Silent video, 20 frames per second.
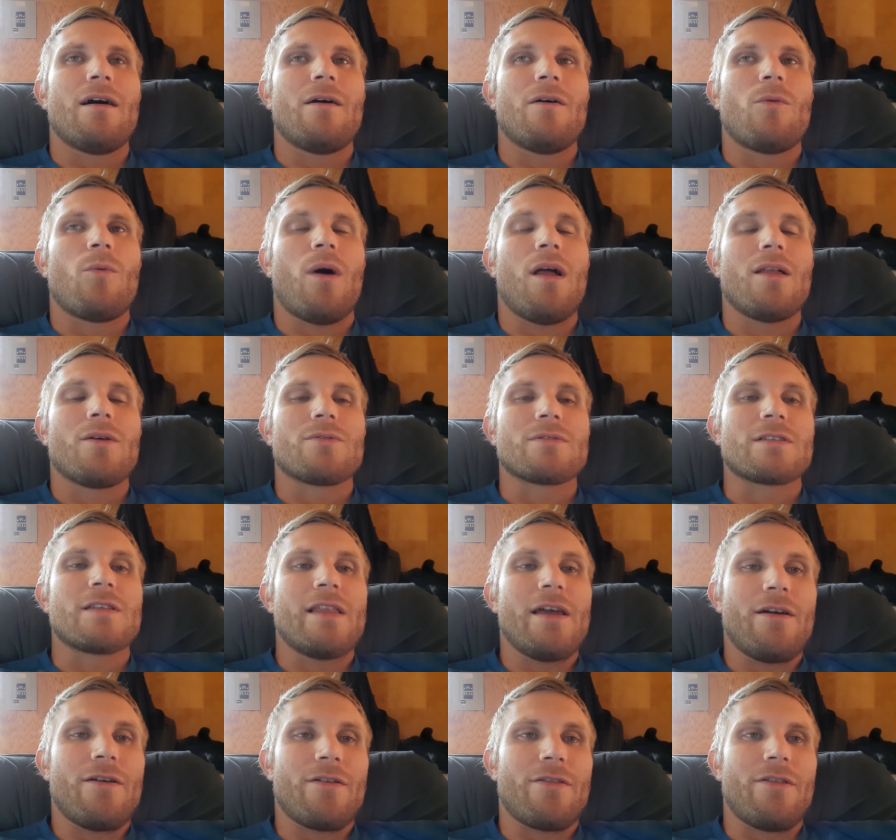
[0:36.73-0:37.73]
While I was
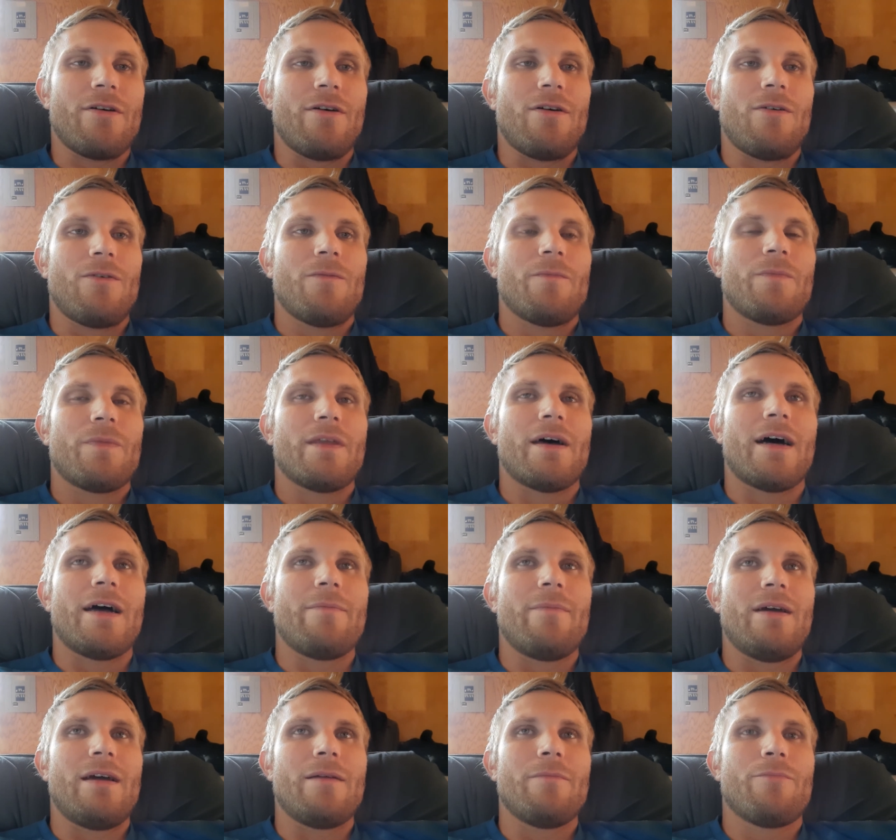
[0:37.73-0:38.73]
there, though, I
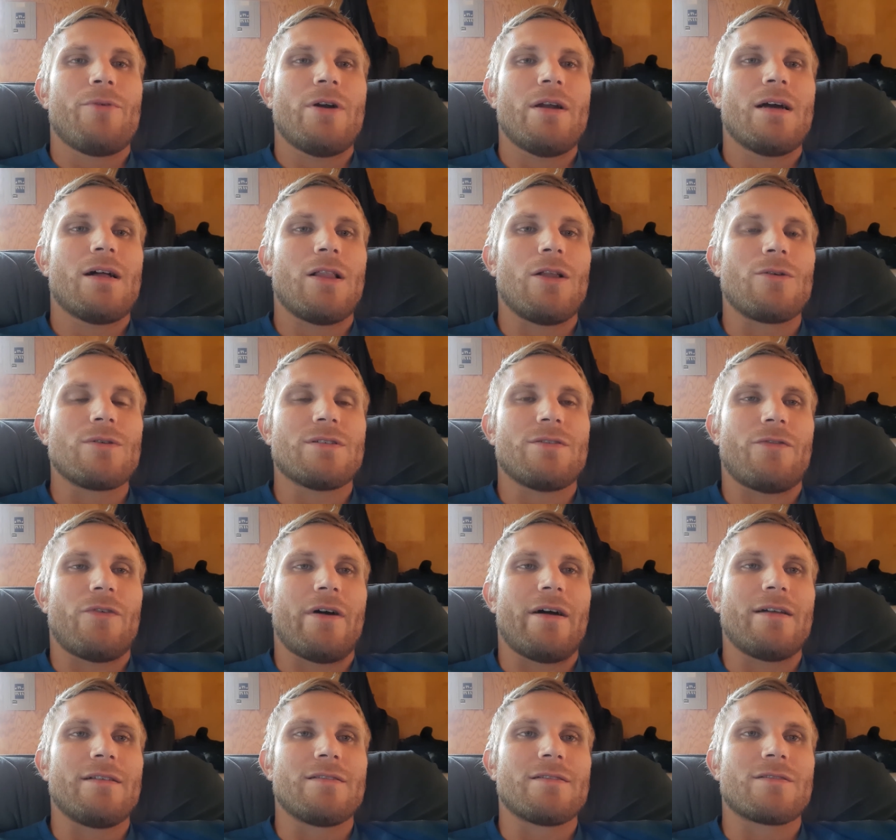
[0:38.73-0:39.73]
made pretty close
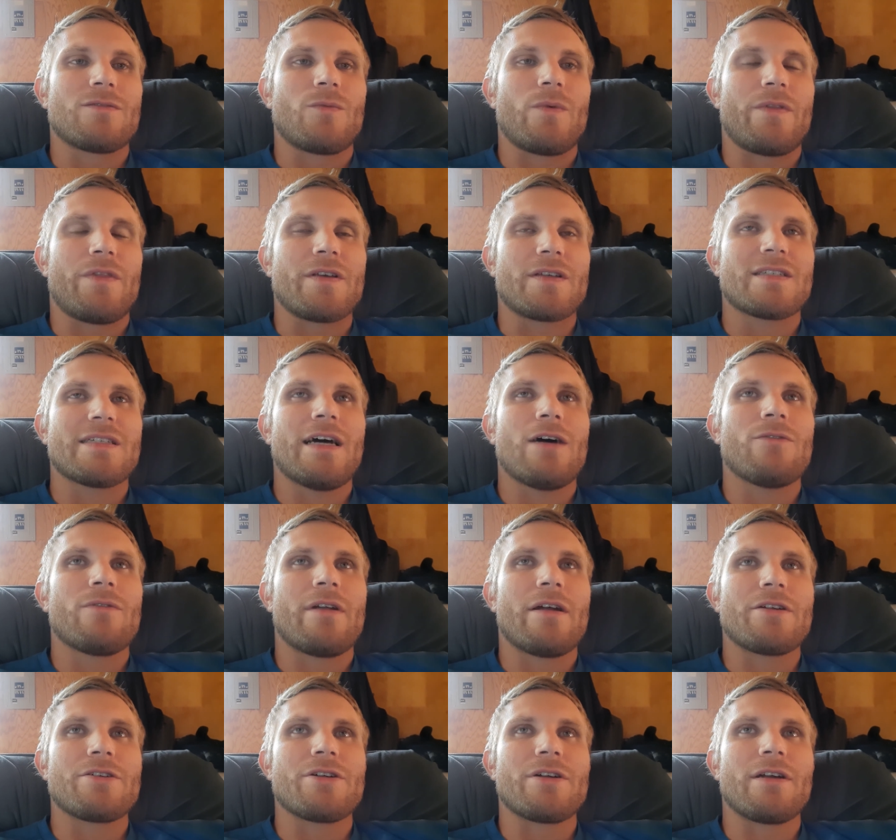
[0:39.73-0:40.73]
friends with the
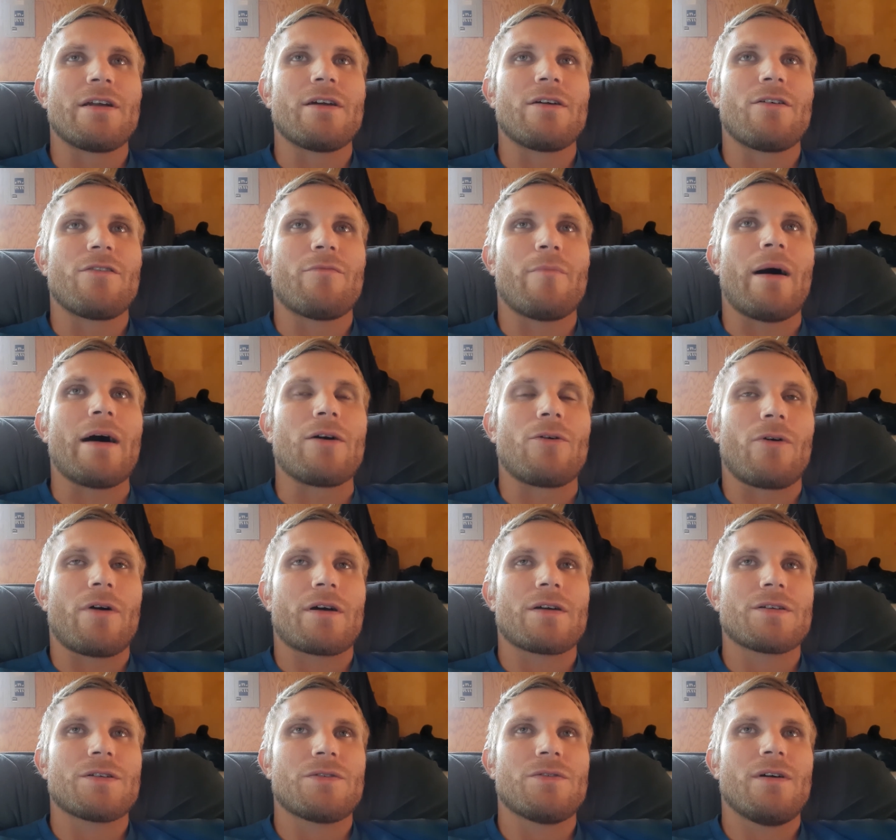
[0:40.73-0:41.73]
sound engineer of my
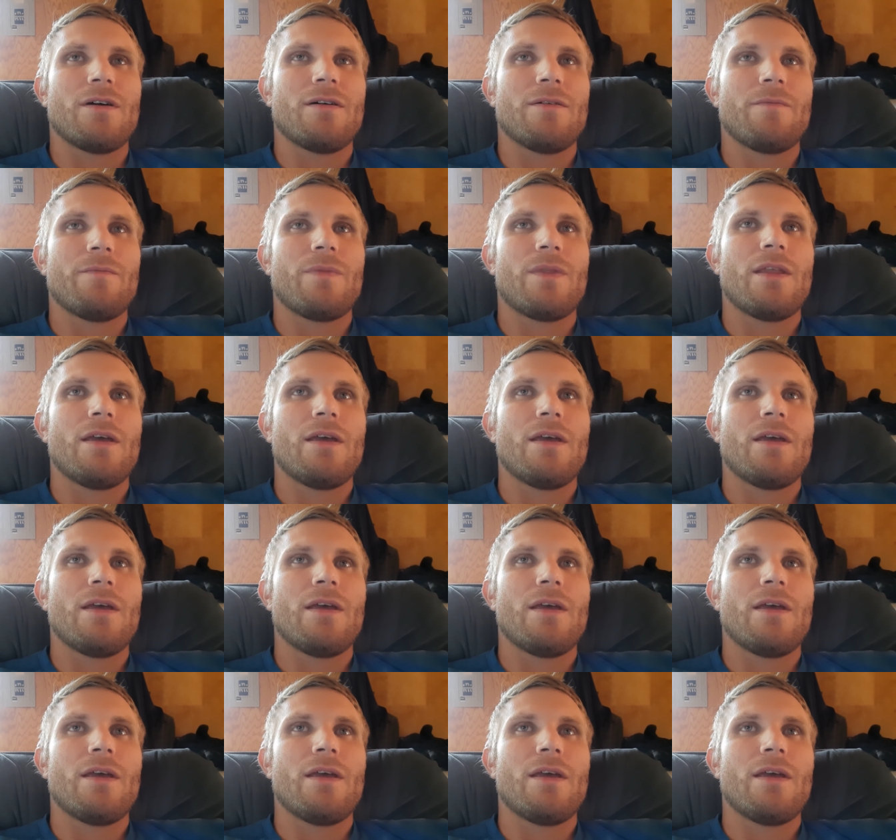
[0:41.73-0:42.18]
orchestra,